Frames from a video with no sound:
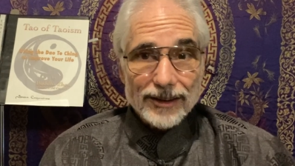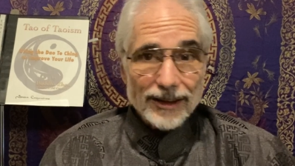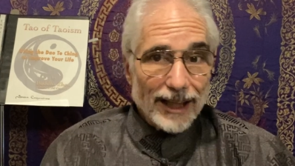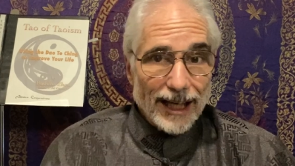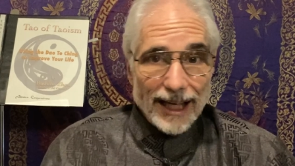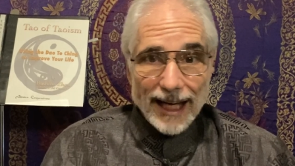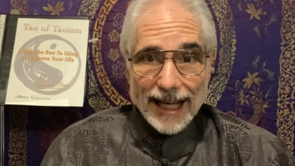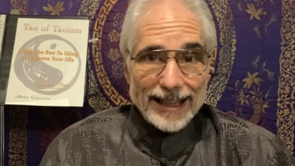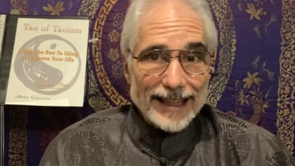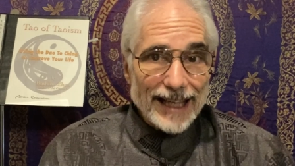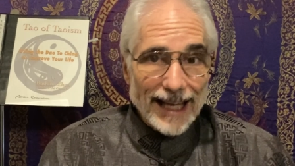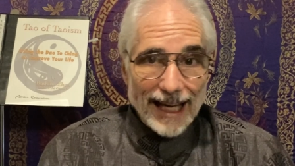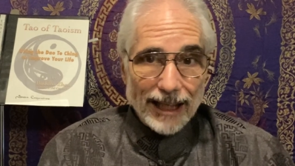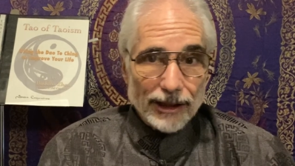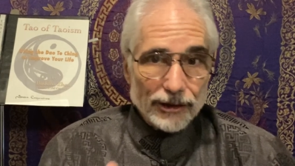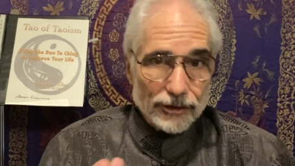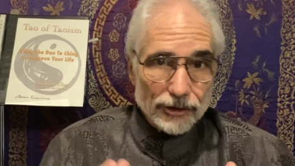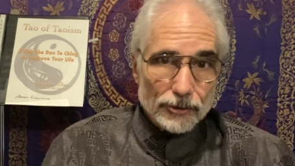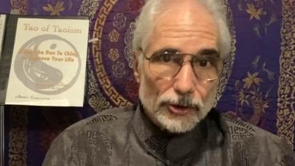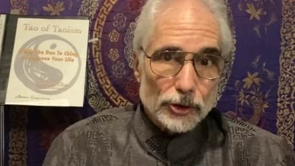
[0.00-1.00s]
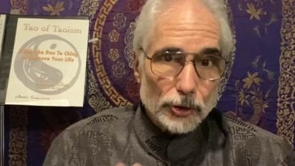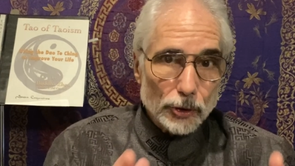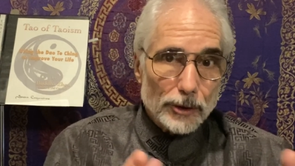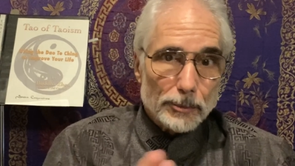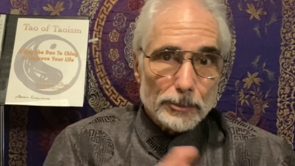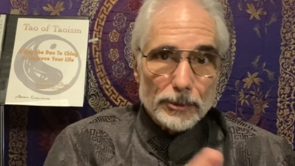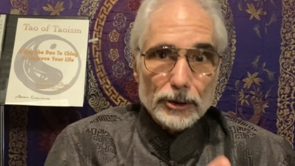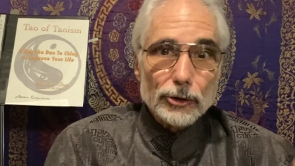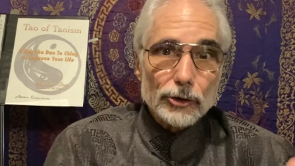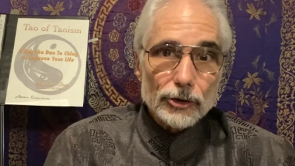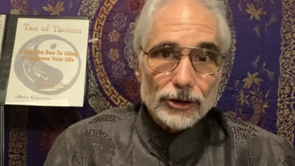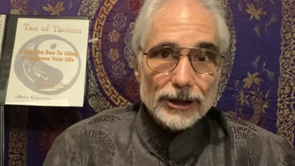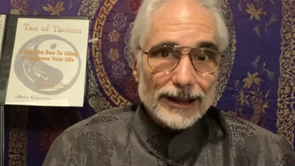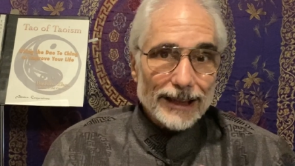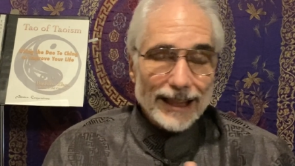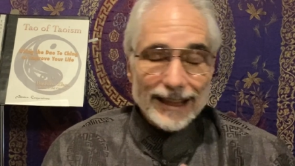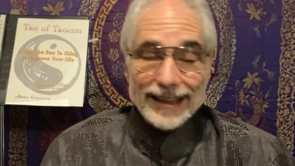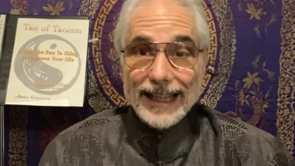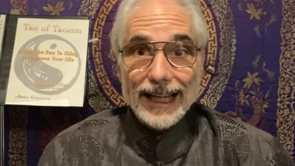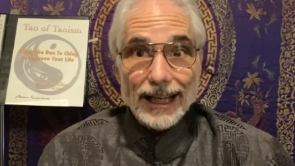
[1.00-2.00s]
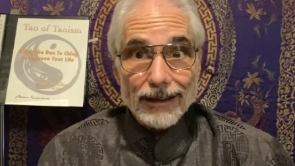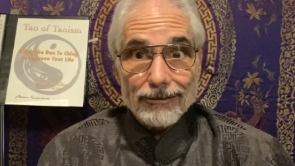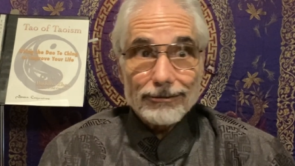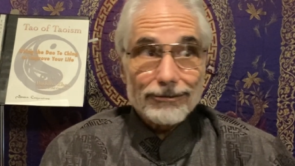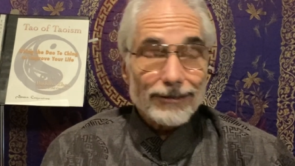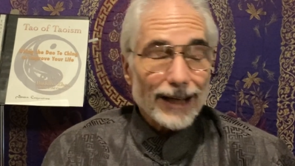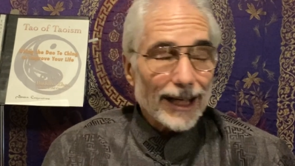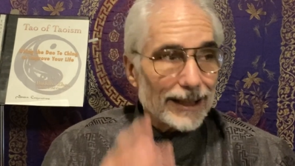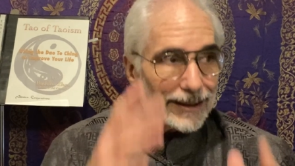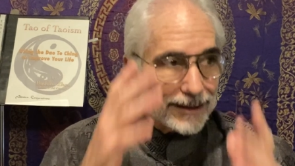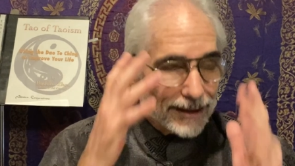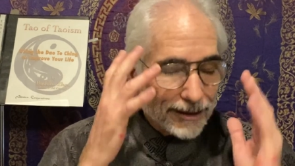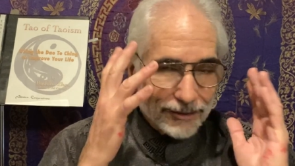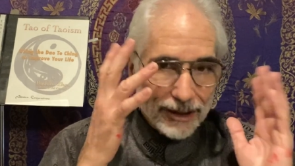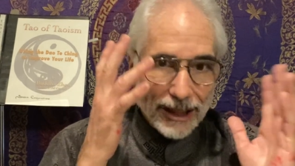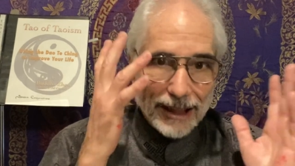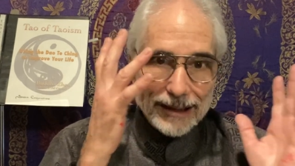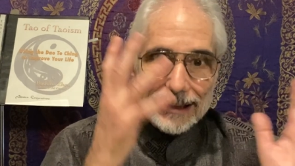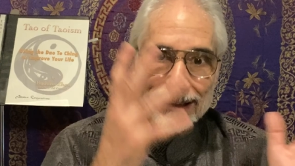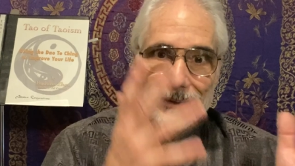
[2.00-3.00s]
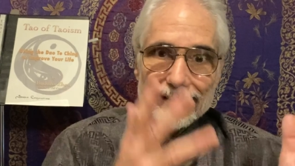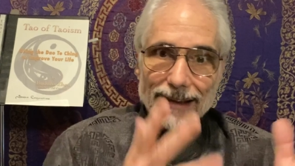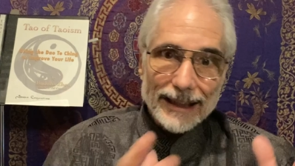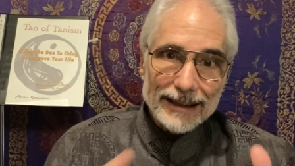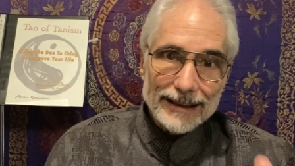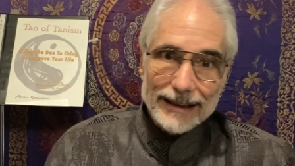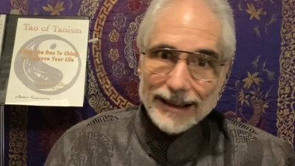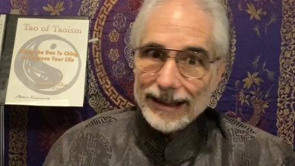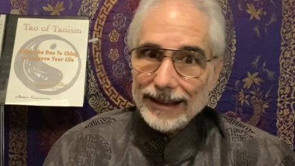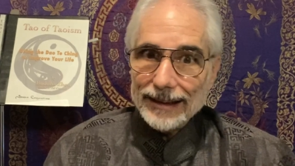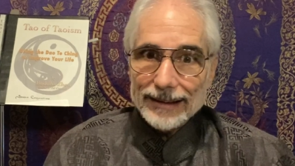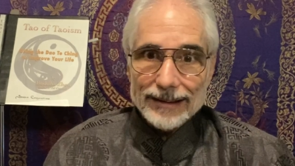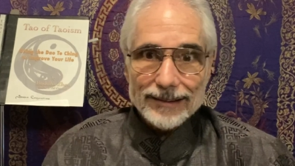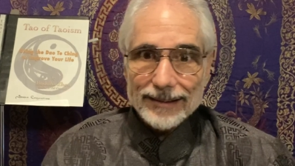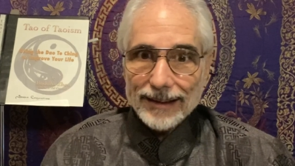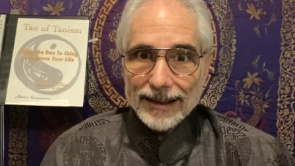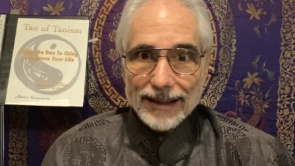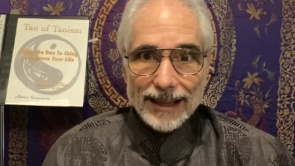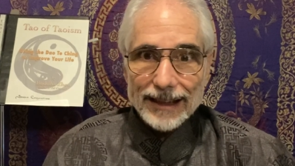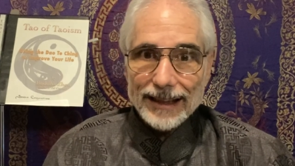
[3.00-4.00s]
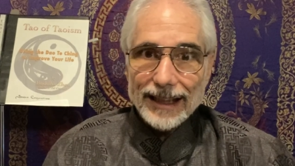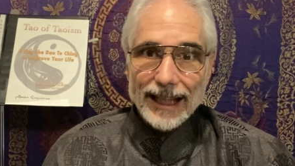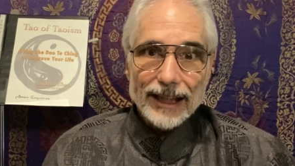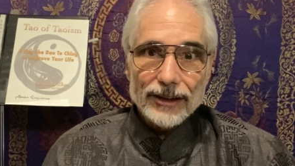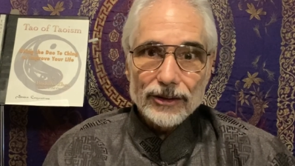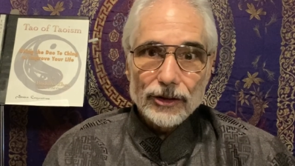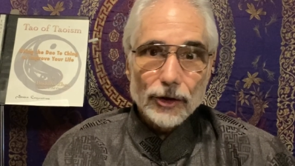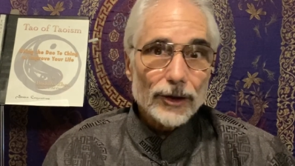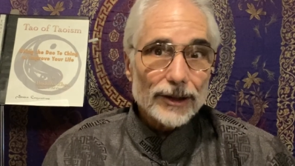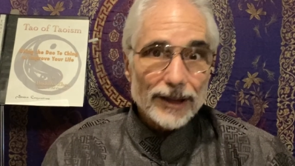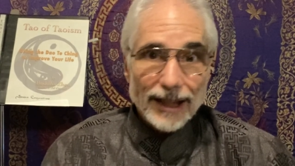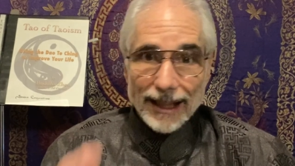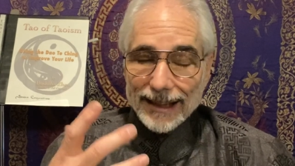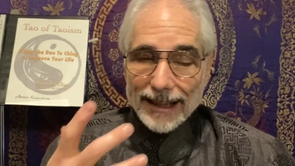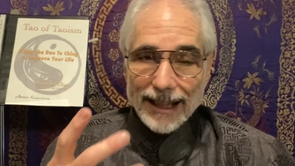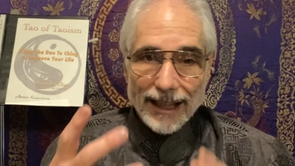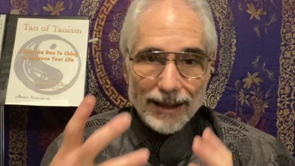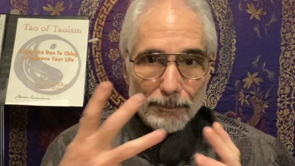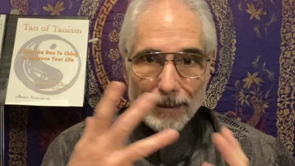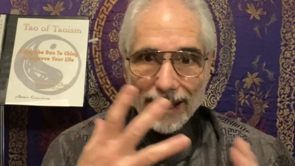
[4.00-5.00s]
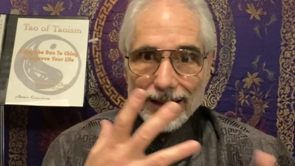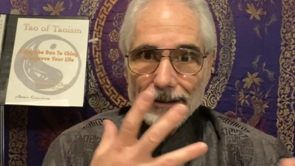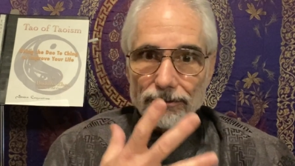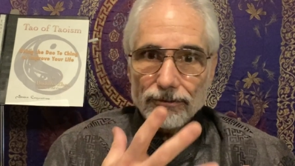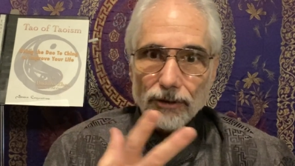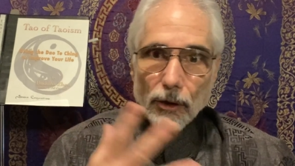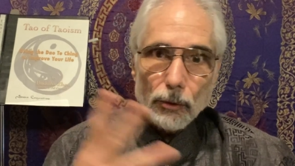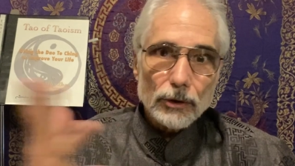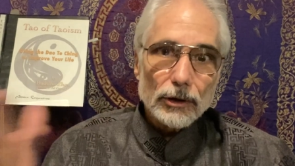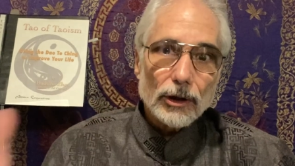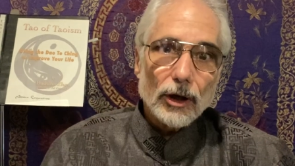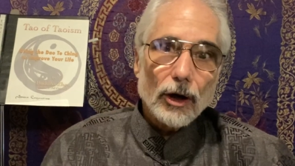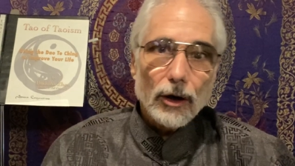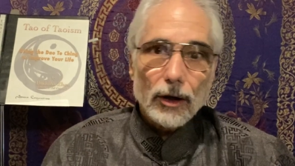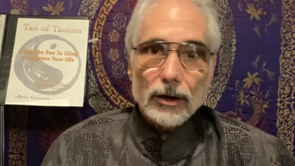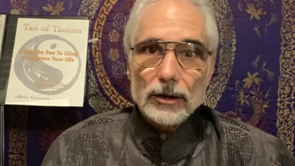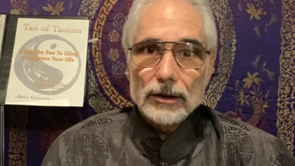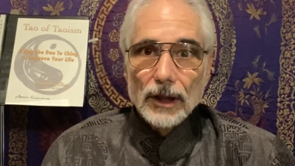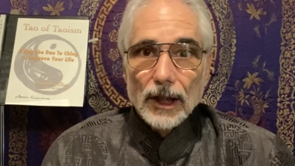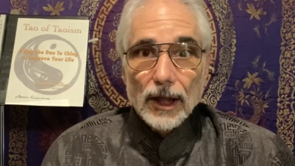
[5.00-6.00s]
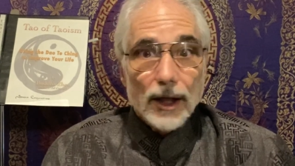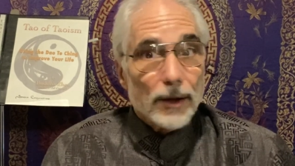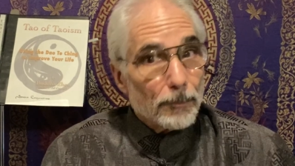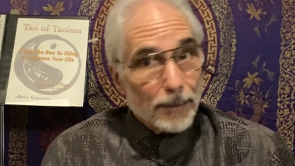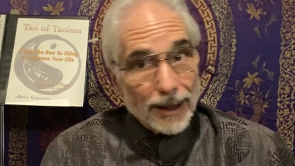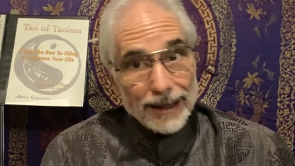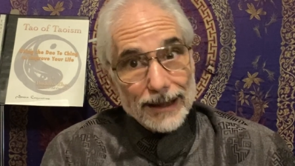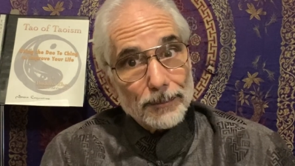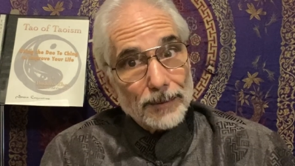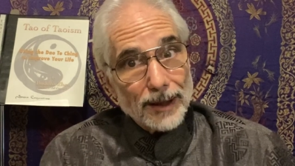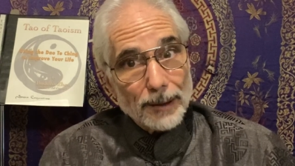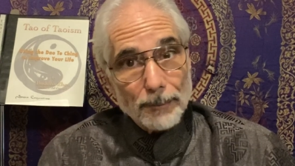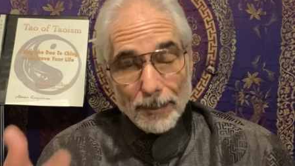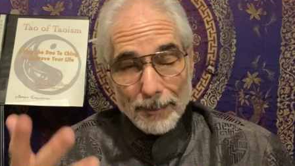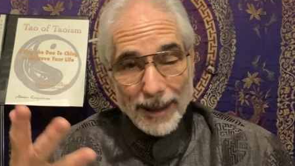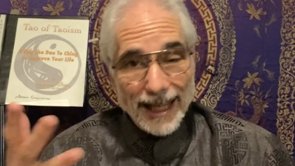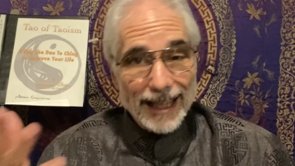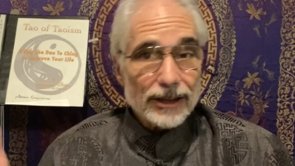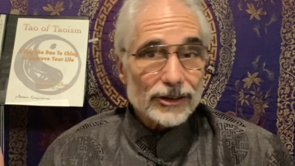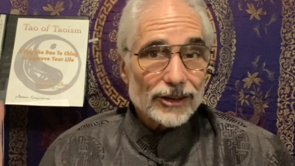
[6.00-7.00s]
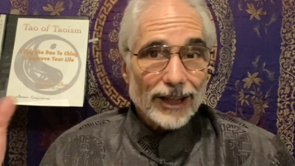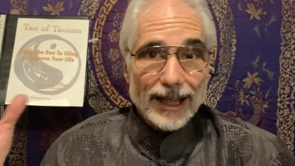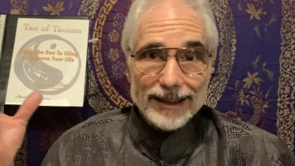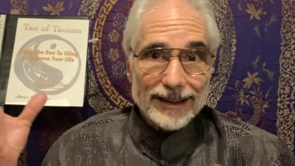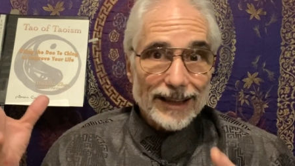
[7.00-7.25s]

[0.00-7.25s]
and I can't do music, I can't write, and I've got these ideas, and I can't do it, and I can't make a phone call. Like I'm a manager,